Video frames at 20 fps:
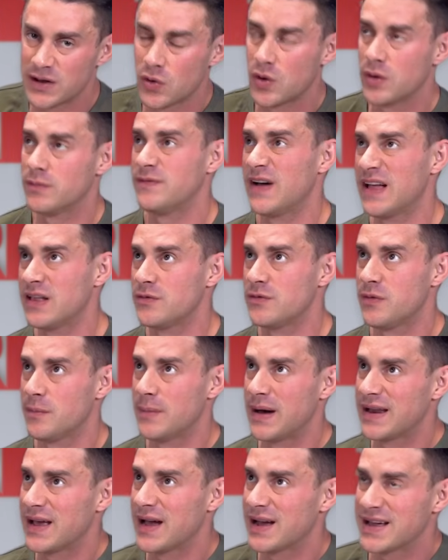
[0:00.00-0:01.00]
or value for
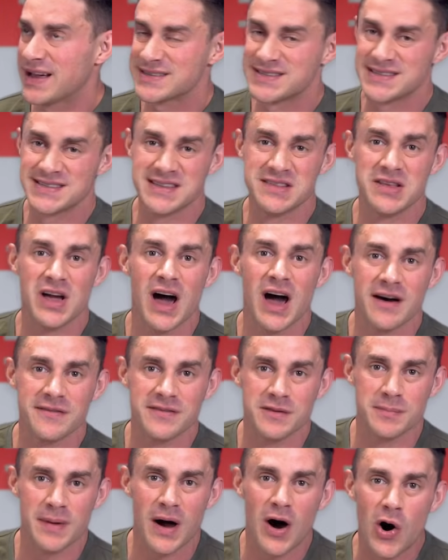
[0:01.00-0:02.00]
money, I guess, is in the eye of
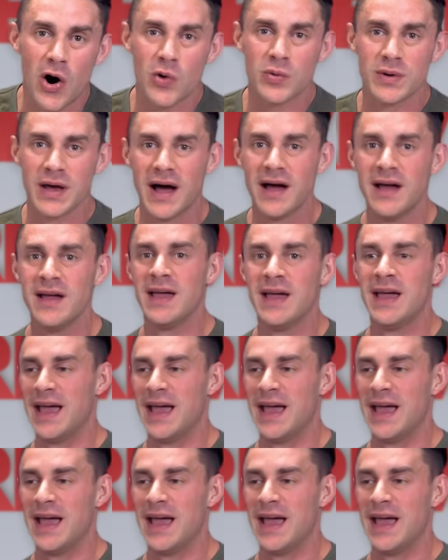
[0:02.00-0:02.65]
the beholder.